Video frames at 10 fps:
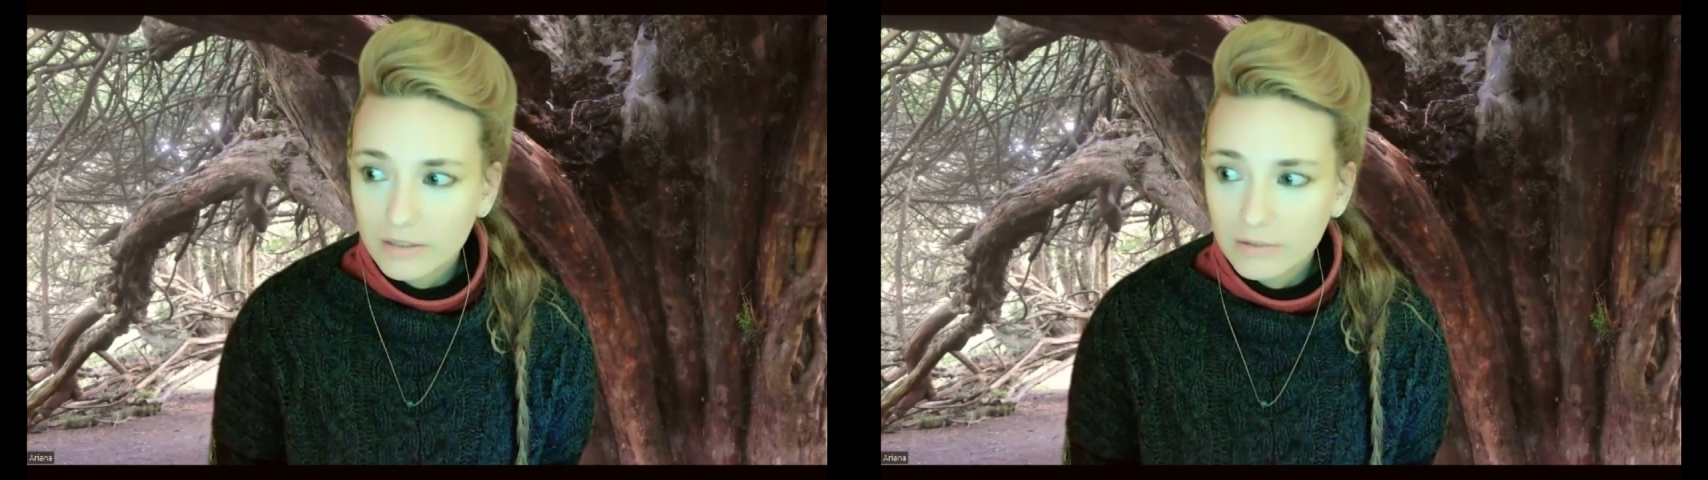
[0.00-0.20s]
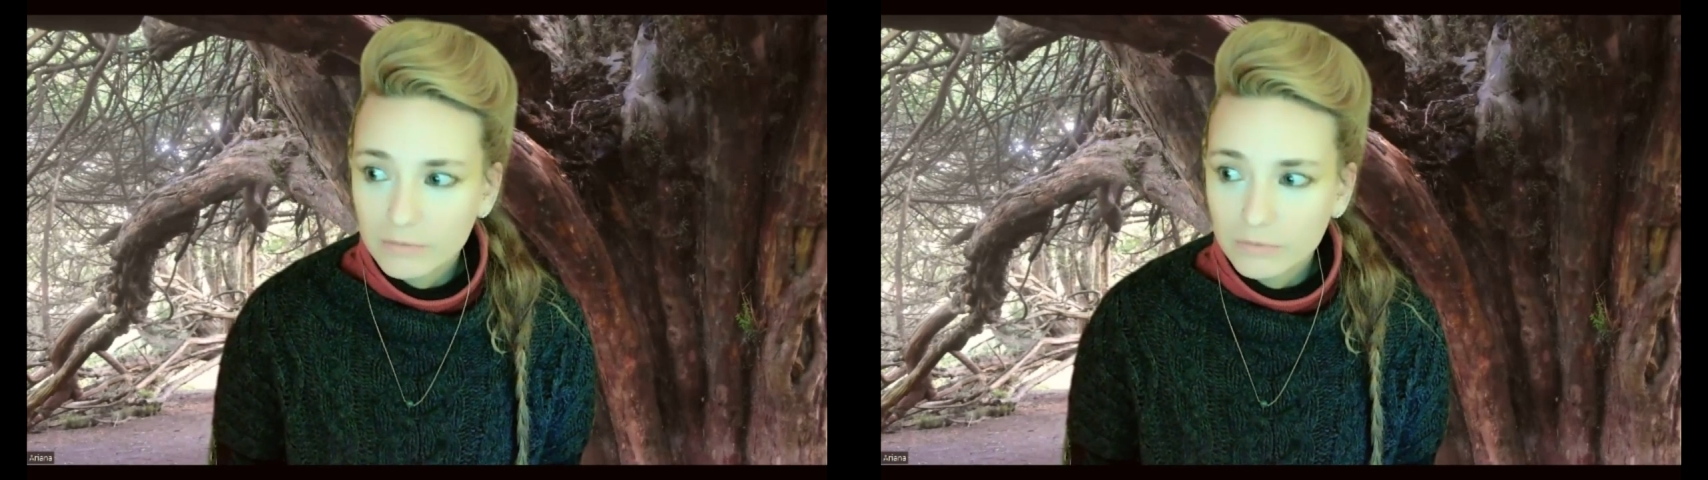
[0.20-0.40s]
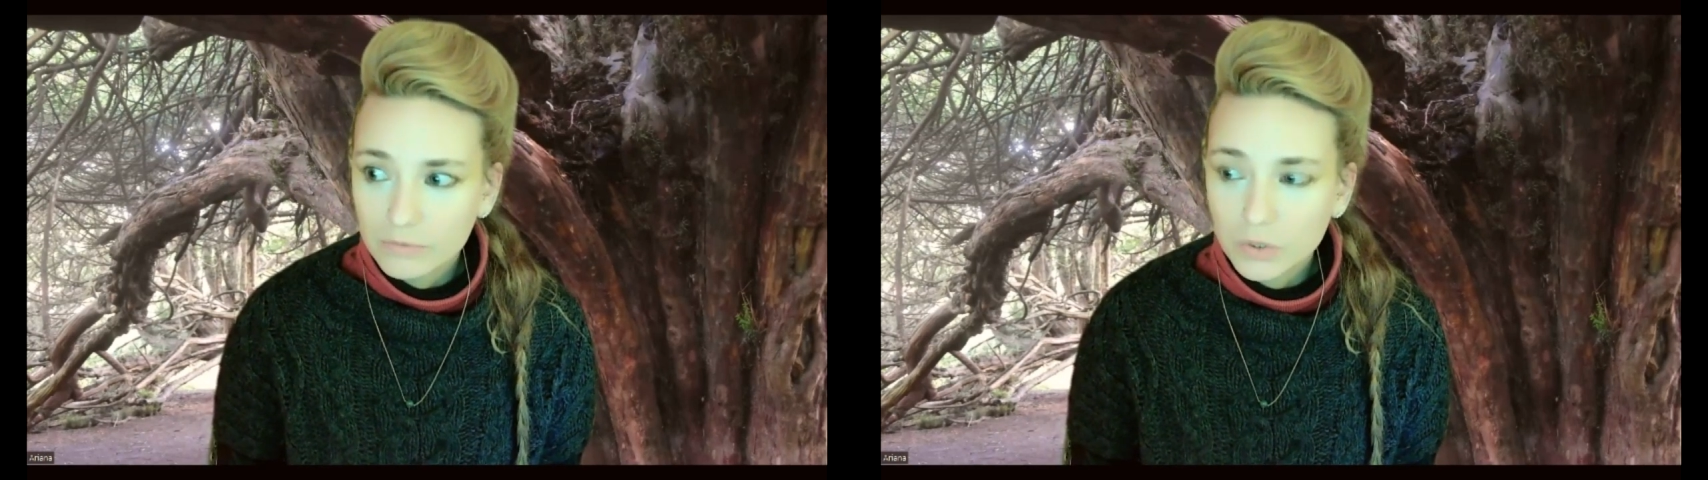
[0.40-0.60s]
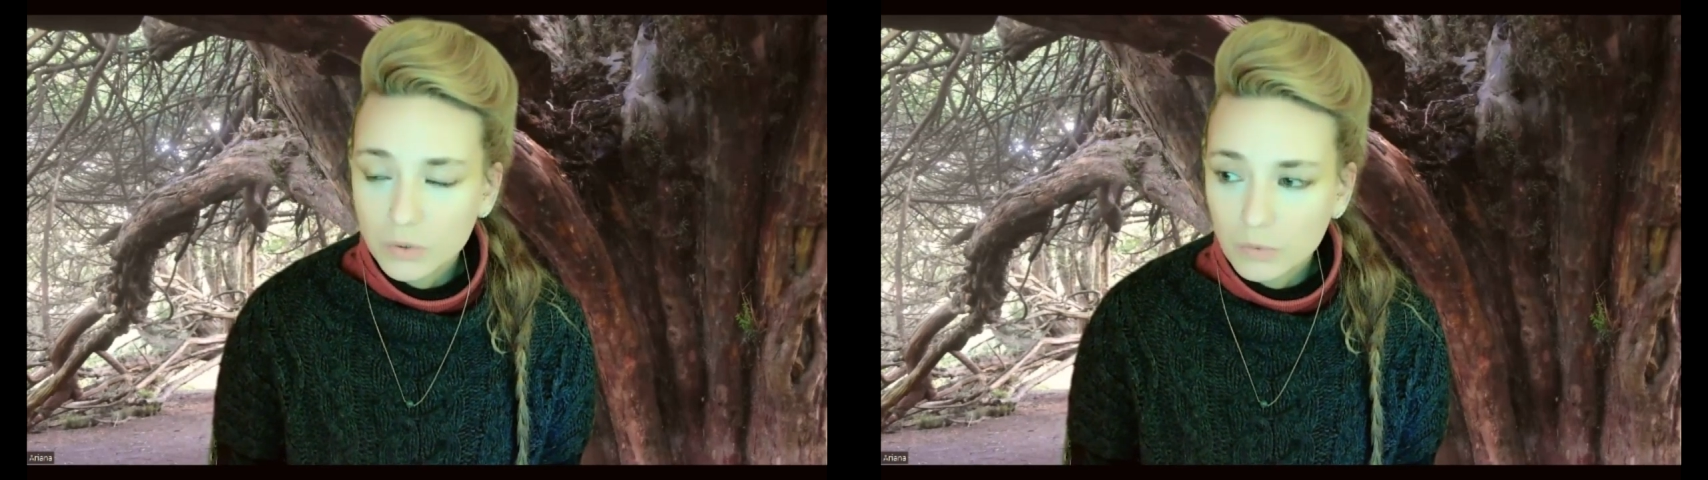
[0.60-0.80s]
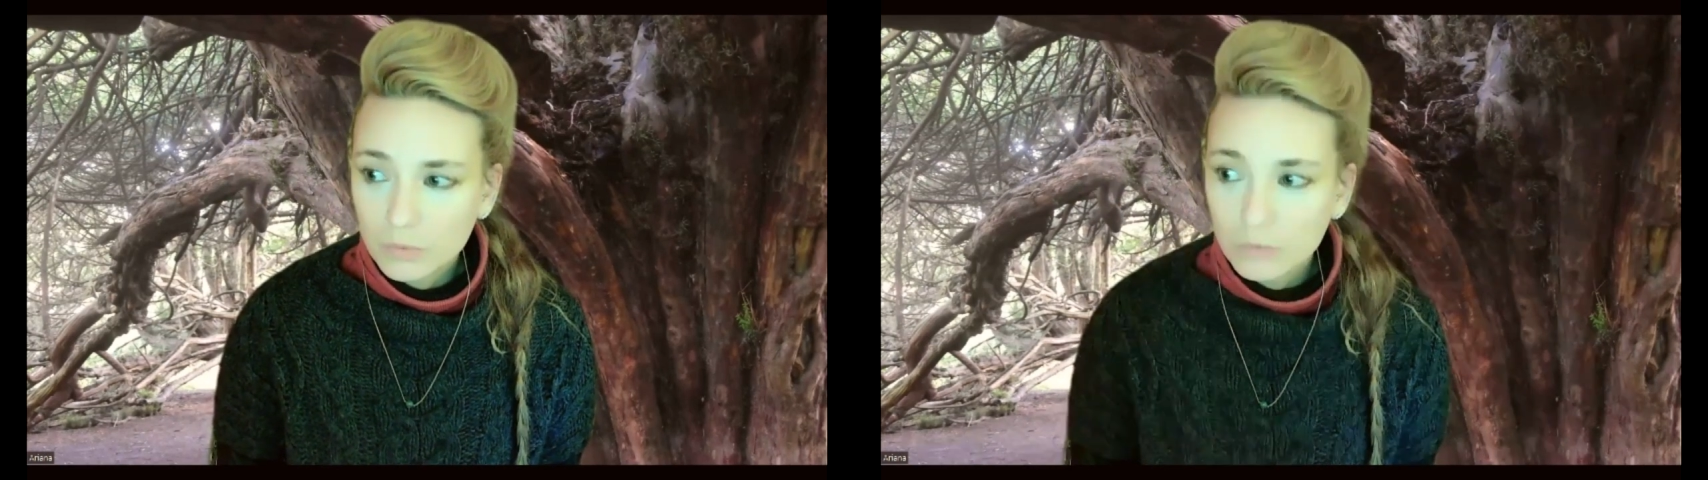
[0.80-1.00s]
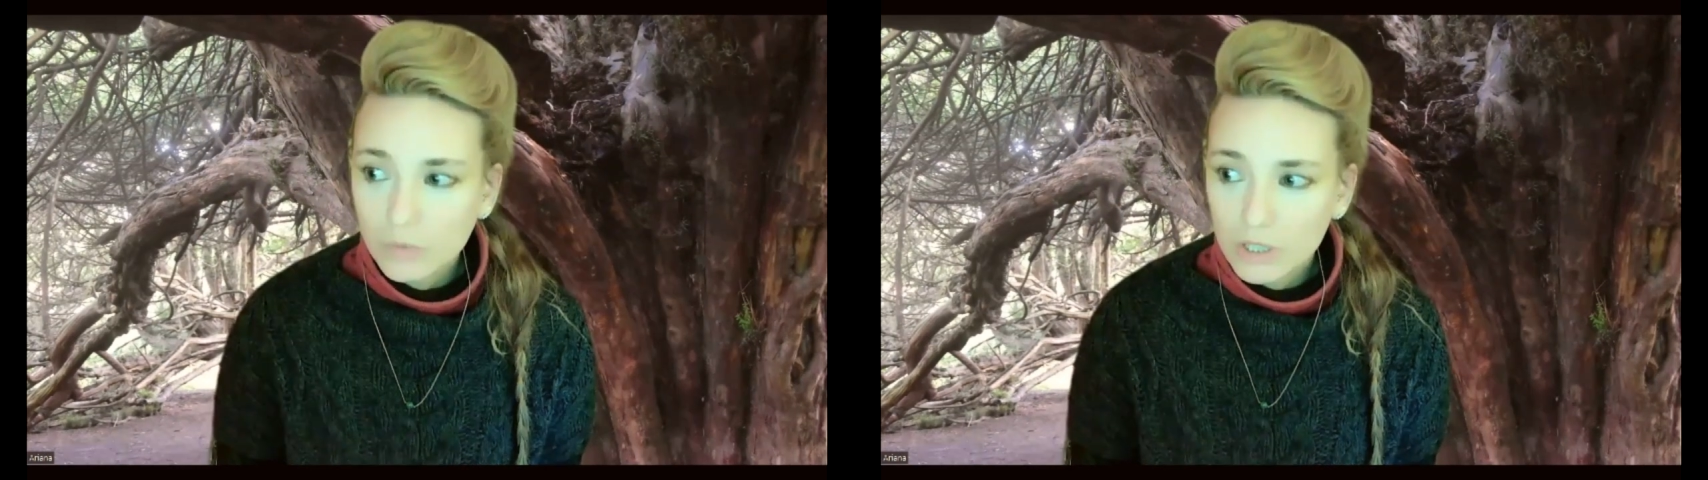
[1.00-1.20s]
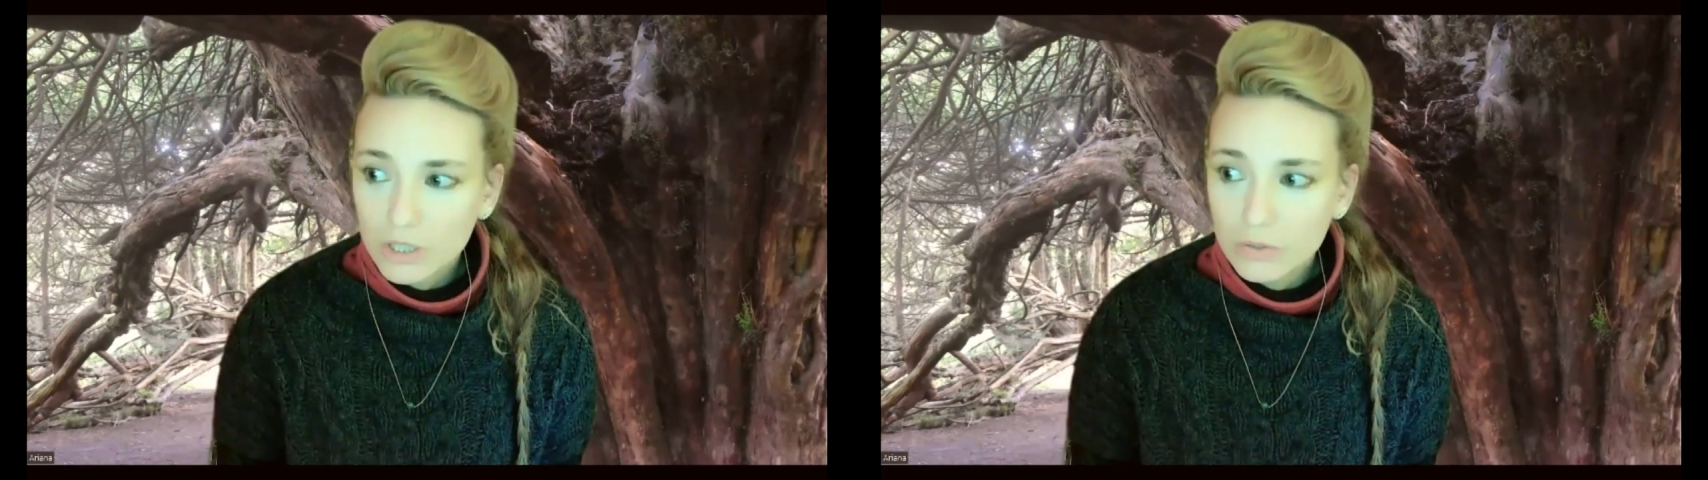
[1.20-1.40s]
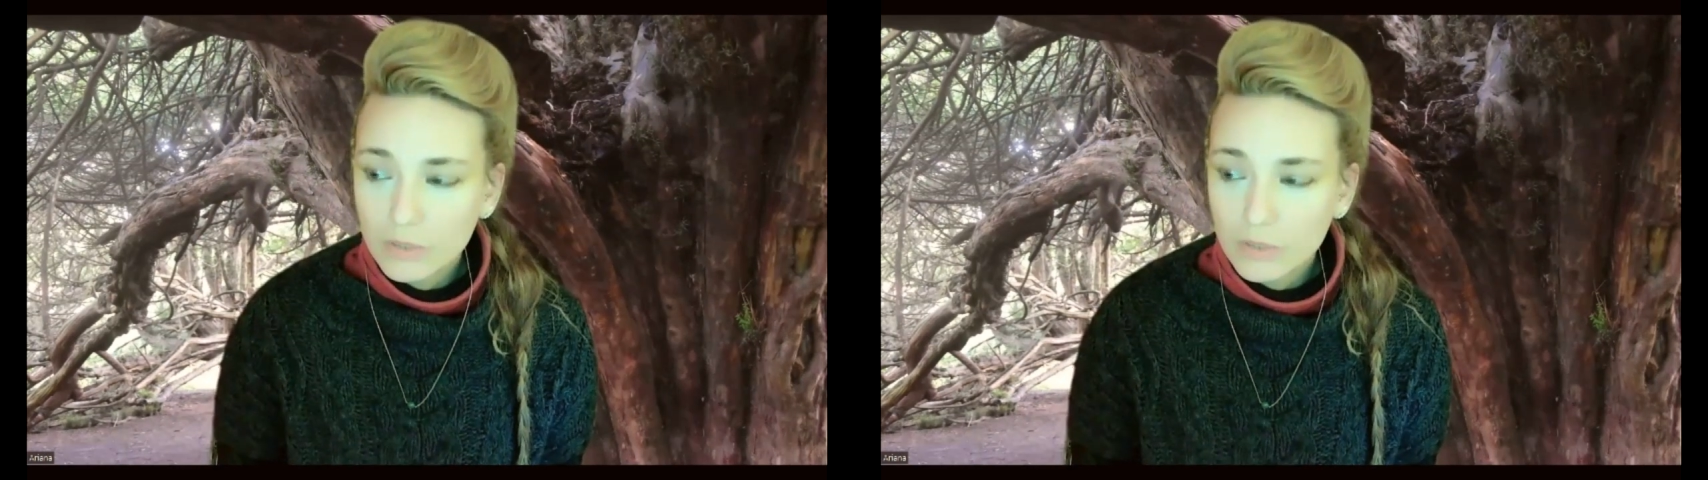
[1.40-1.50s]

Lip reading: once